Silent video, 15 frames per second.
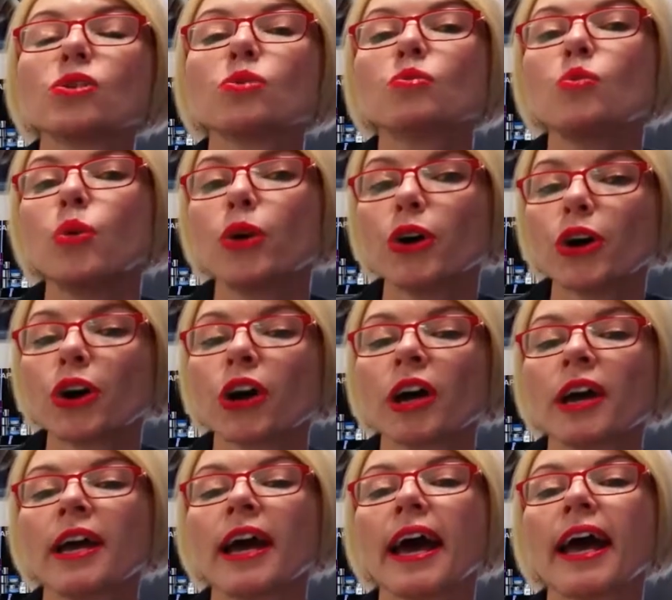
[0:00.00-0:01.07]
to work
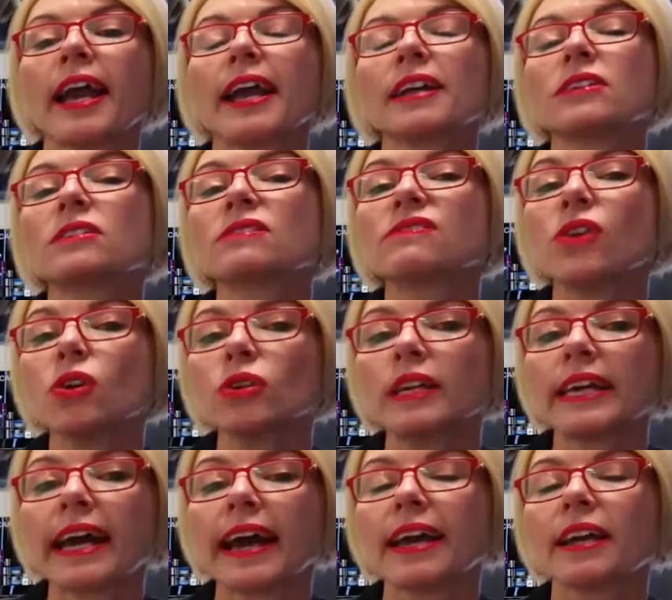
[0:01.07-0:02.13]
and
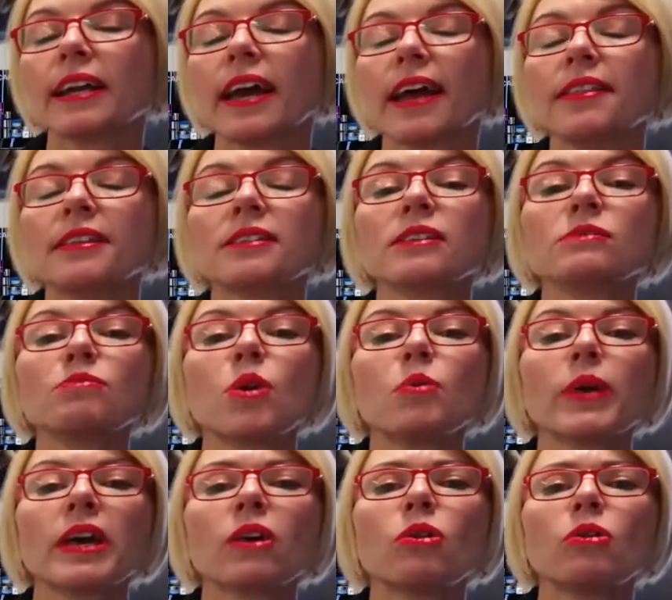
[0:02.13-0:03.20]
exfoliate. And this is what
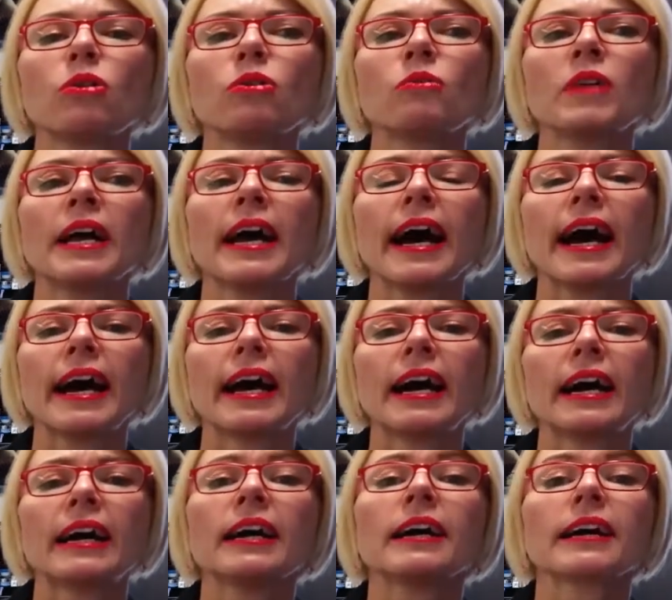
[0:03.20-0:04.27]
we call
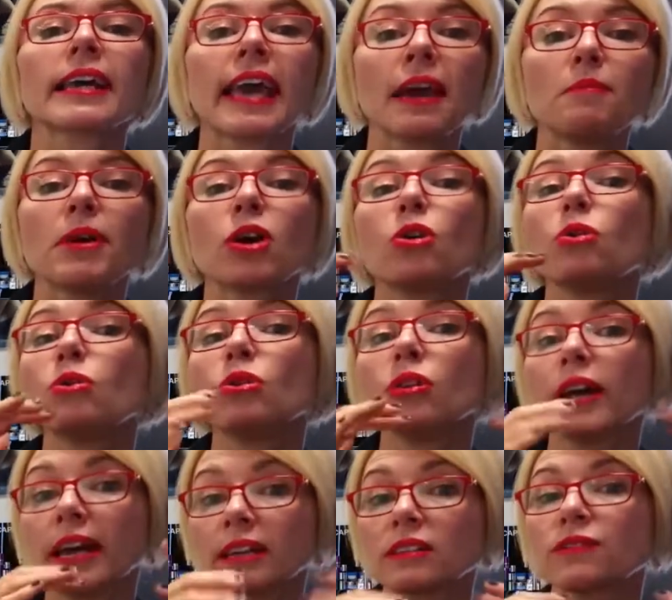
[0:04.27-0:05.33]
chemical
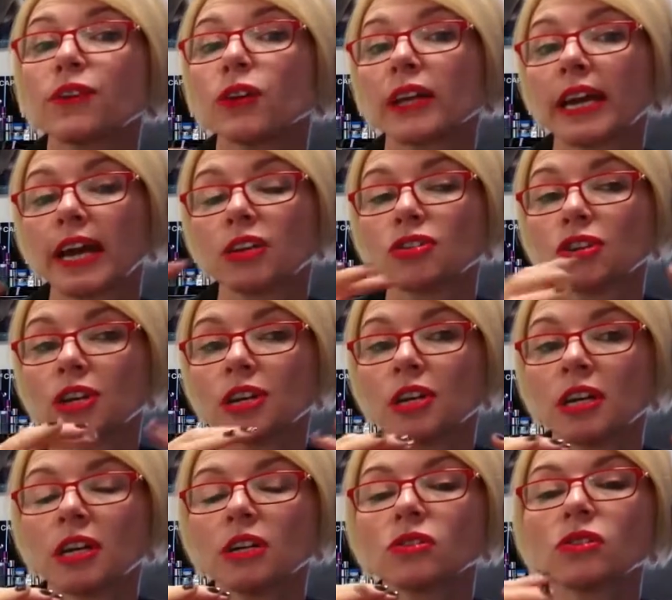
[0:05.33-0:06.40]
exfoliation.
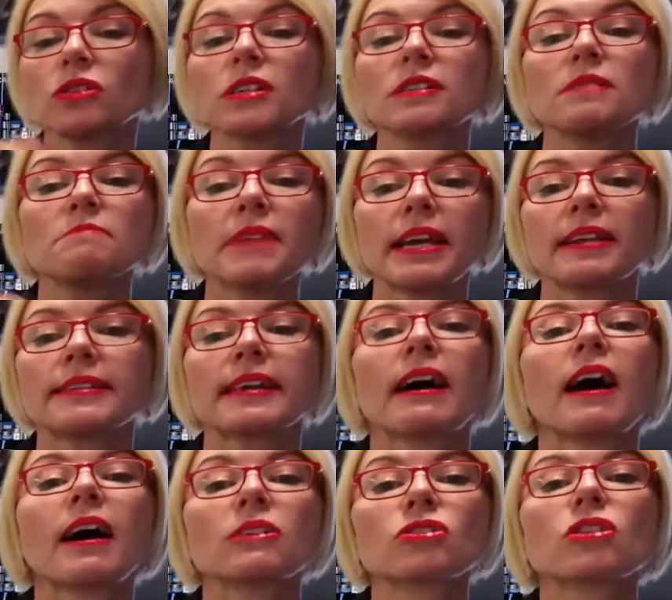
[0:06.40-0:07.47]
So it doesn't mean it's
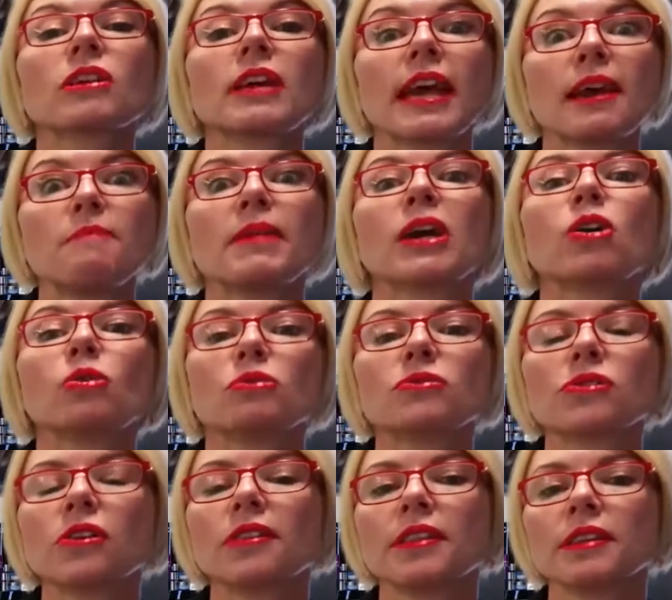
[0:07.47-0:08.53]
harsh chemicals
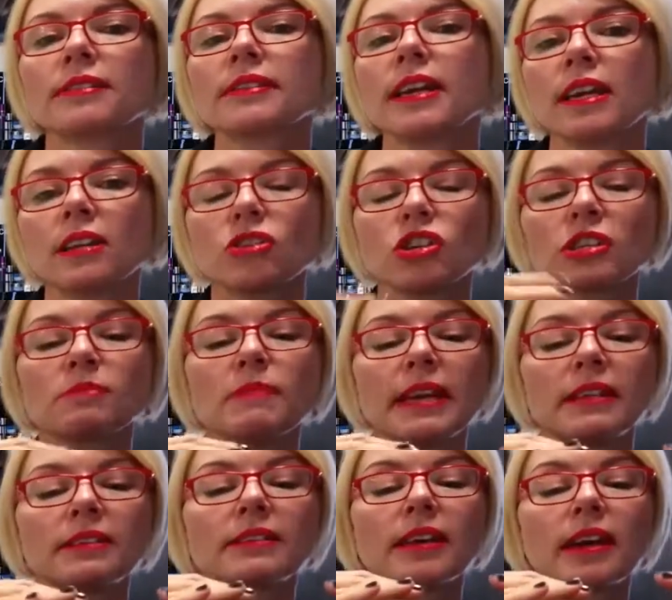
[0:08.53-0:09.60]
on the skin. It just
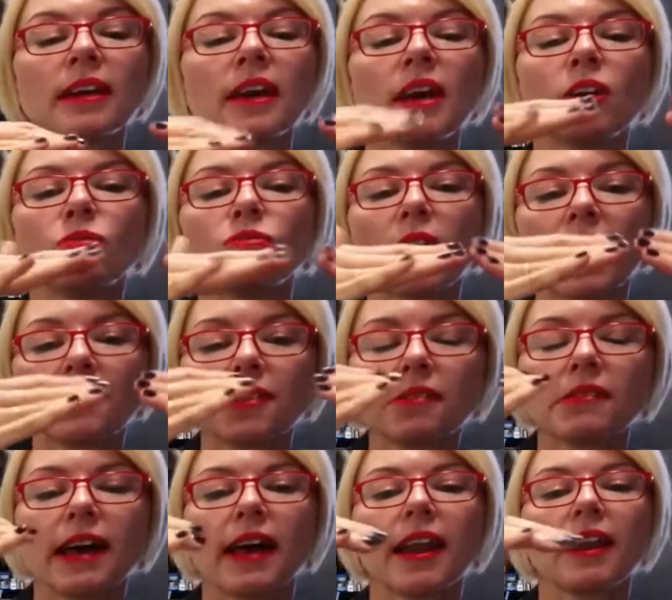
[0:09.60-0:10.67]
means that rather
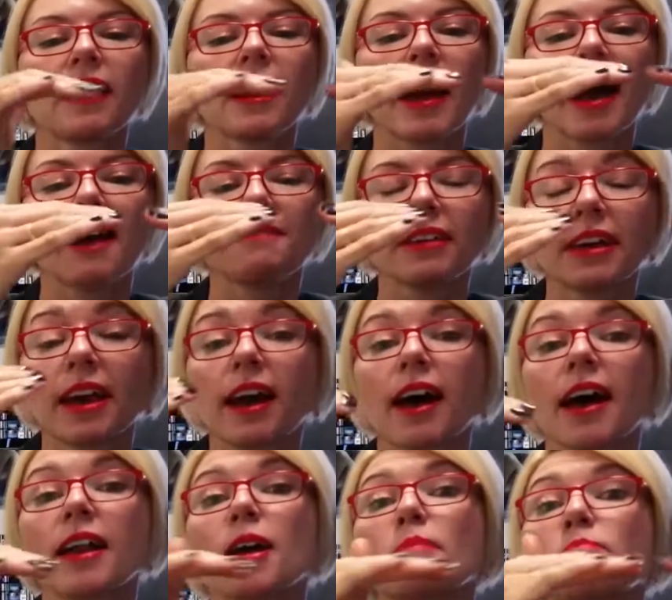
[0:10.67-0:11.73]
than having
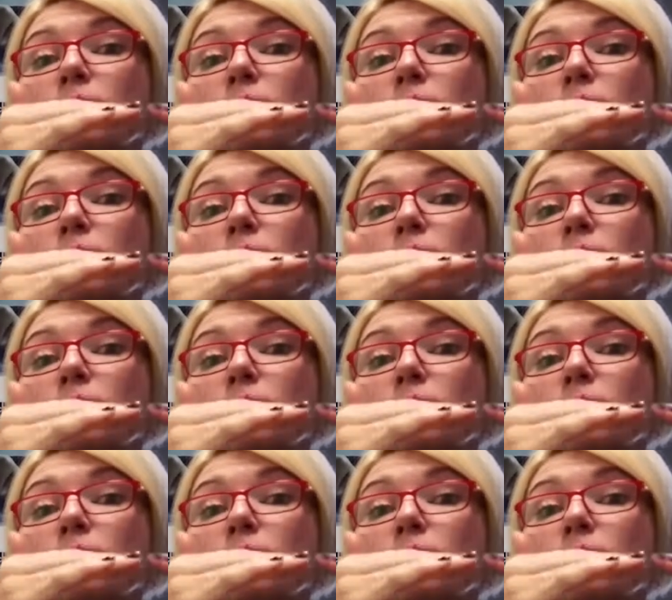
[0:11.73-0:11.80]
a